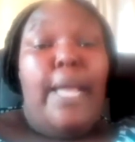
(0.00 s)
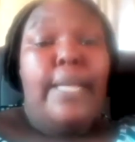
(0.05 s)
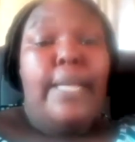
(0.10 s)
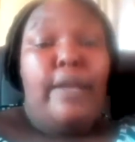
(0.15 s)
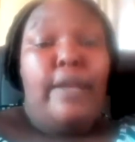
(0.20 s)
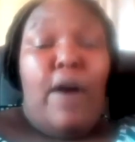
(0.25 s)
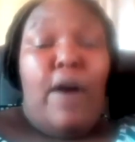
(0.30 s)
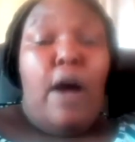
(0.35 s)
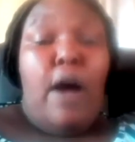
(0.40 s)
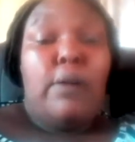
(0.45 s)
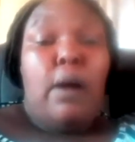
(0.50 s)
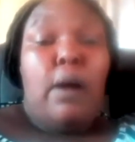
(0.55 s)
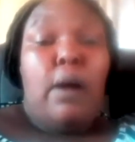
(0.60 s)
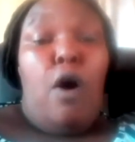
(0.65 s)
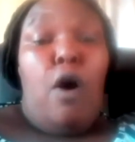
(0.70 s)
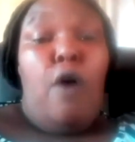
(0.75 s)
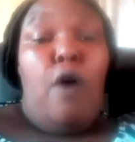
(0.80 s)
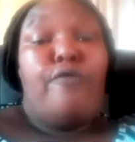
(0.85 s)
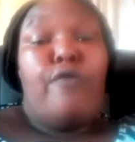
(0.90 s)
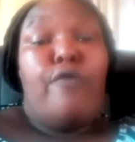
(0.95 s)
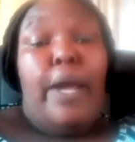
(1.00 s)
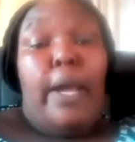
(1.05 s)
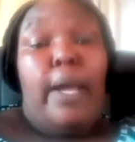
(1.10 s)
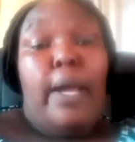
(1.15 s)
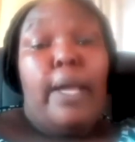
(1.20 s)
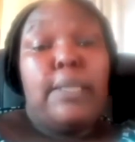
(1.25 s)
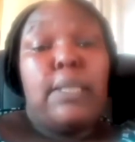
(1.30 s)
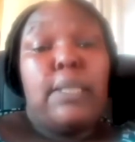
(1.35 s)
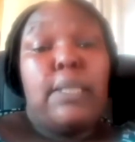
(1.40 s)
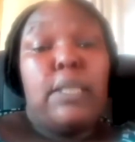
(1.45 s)
the founder of
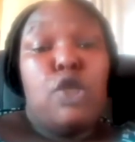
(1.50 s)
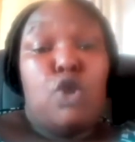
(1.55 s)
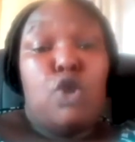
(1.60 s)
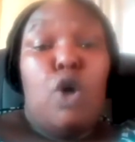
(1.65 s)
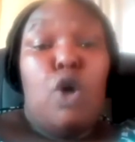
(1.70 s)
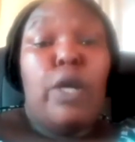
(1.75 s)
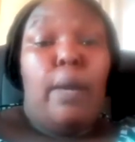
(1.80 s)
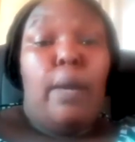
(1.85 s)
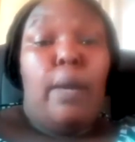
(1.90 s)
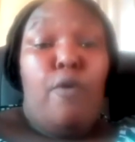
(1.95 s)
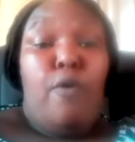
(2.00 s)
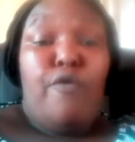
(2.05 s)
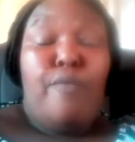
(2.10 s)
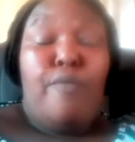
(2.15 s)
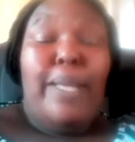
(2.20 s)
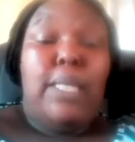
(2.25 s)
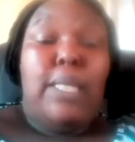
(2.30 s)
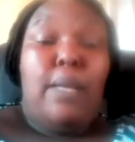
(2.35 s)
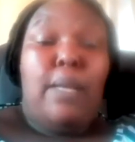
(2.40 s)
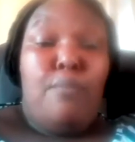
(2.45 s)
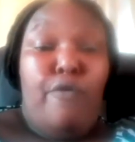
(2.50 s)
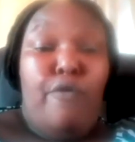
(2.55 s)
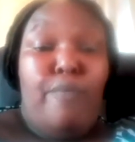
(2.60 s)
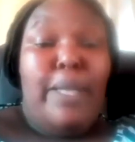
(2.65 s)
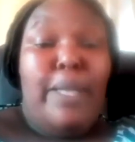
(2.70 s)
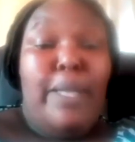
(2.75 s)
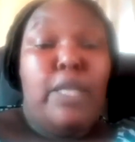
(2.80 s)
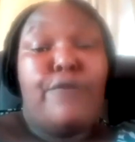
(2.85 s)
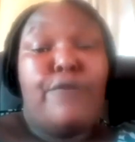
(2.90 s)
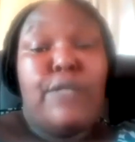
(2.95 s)
Sisonke Movement, the movement
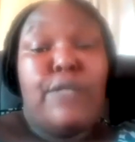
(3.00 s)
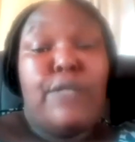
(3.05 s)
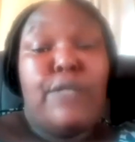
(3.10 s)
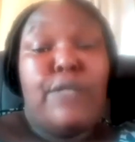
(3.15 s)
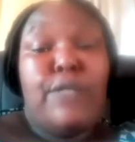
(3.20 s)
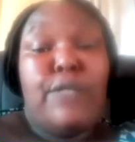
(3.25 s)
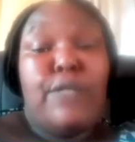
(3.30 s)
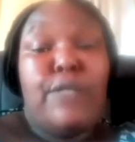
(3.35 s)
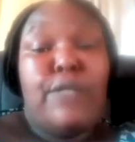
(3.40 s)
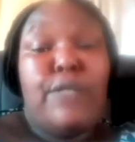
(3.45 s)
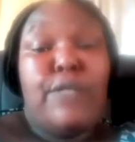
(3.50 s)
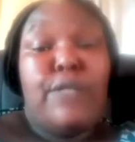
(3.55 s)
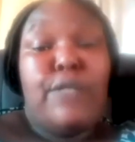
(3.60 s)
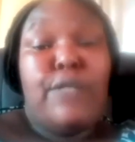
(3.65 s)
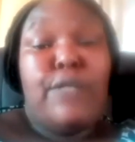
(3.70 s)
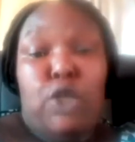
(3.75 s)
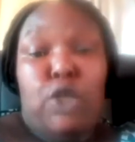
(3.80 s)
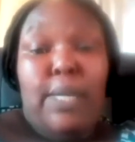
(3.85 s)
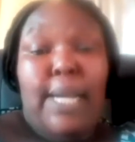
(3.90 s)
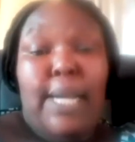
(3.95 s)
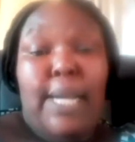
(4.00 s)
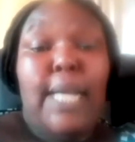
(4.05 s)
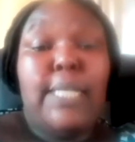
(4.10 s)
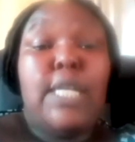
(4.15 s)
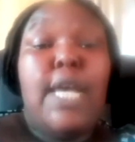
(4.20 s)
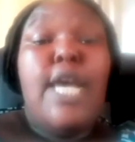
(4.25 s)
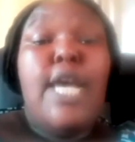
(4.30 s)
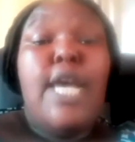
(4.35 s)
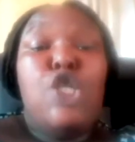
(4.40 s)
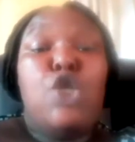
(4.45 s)
of sex
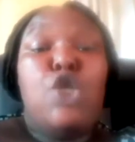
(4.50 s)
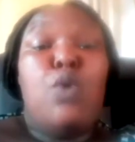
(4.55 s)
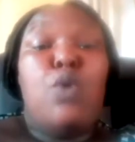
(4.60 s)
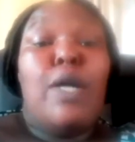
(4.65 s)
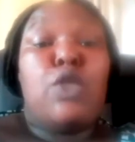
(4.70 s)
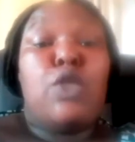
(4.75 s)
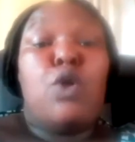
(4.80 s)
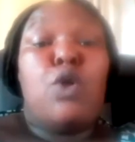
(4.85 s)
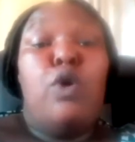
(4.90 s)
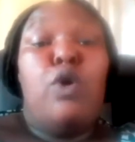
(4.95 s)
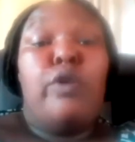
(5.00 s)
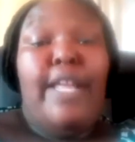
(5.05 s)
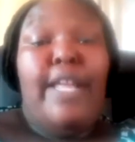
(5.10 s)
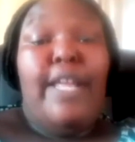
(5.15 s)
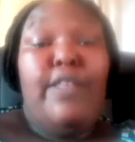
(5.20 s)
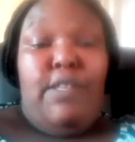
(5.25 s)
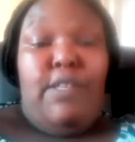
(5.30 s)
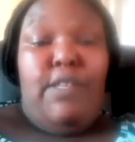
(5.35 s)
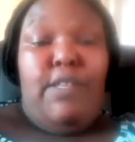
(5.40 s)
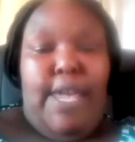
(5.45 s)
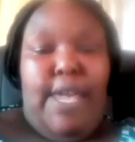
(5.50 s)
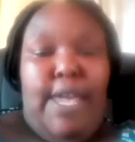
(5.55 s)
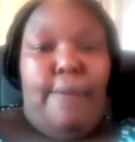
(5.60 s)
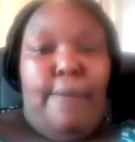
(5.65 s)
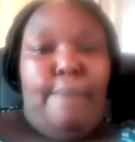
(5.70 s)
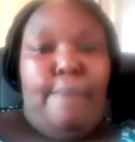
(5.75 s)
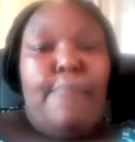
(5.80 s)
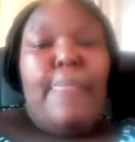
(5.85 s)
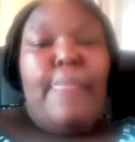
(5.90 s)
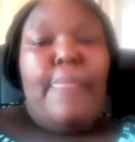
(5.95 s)
workers. She was already there.
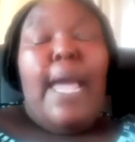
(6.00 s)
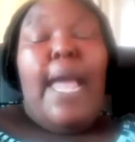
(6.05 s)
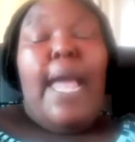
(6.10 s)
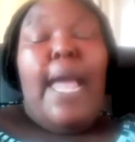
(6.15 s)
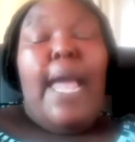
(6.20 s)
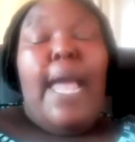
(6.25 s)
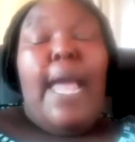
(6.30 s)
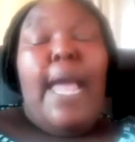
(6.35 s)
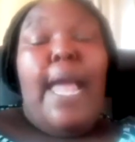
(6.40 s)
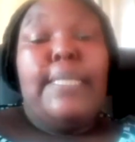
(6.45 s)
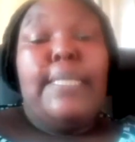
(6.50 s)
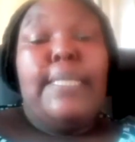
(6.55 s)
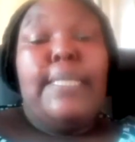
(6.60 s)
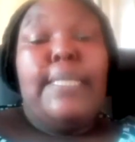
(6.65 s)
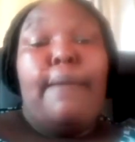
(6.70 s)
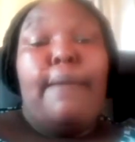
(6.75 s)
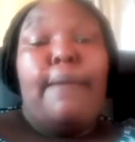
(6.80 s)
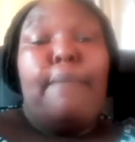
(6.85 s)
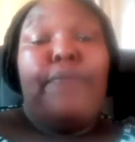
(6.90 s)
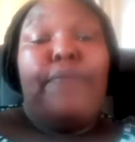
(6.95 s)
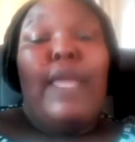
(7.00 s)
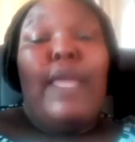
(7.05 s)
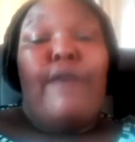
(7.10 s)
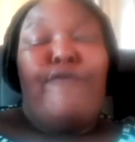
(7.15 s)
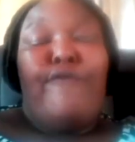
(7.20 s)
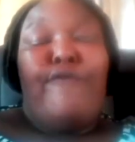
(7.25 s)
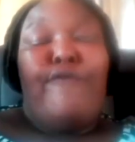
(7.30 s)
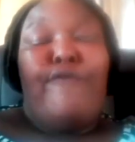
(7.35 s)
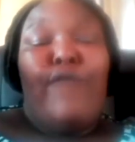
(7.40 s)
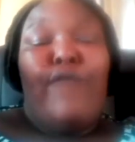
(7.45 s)
And the
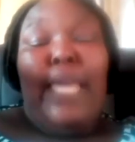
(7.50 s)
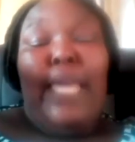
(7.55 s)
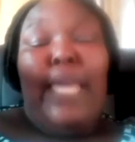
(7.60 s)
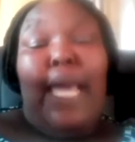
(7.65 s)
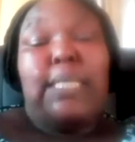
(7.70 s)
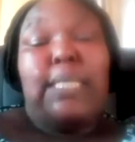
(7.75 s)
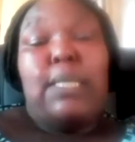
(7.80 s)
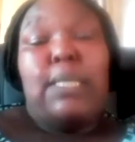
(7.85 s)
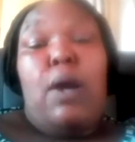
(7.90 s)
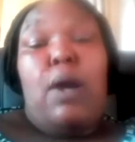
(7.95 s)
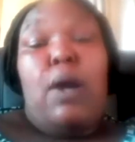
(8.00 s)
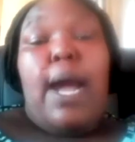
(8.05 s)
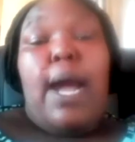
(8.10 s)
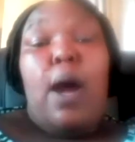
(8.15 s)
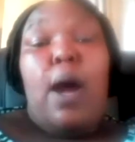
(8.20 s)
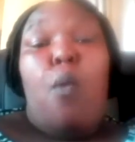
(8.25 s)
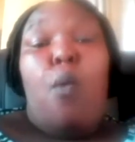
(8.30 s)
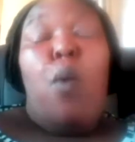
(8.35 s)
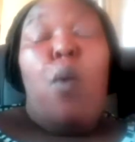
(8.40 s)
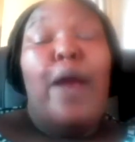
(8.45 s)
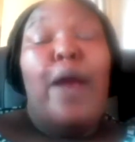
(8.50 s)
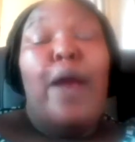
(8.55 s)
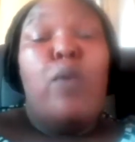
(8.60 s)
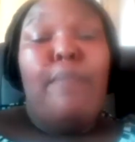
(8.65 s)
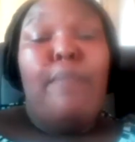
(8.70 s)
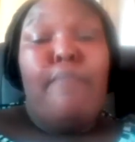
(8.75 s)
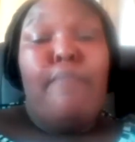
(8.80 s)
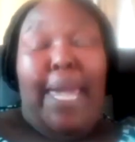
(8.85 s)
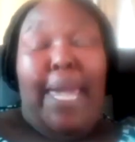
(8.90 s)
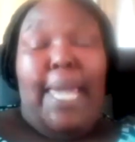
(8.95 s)
fact that when we
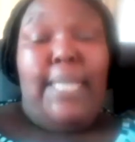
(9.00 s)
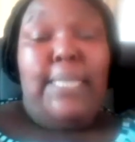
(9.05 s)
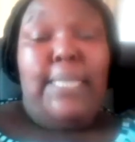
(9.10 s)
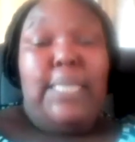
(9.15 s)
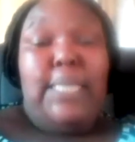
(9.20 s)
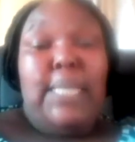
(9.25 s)
met